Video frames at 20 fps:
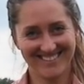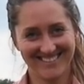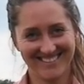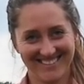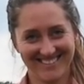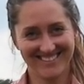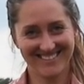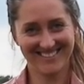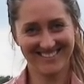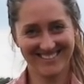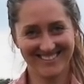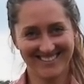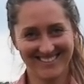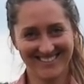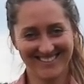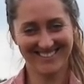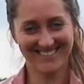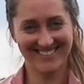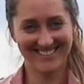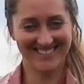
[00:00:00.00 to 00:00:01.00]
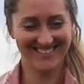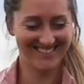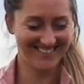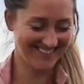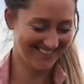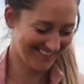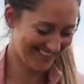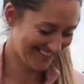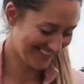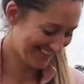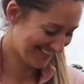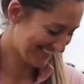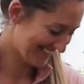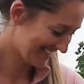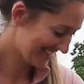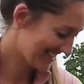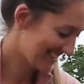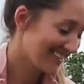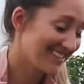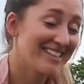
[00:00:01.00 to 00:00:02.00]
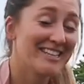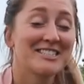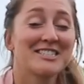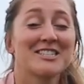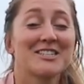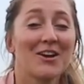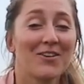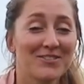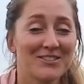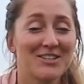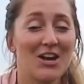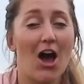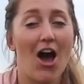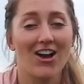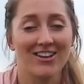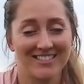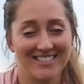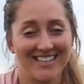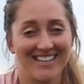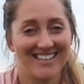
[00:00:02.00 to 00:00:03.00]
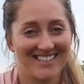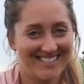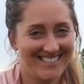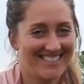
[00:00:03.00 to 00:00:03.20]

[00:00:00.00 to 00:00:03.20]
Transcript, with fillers: your head cut off. This is toxic.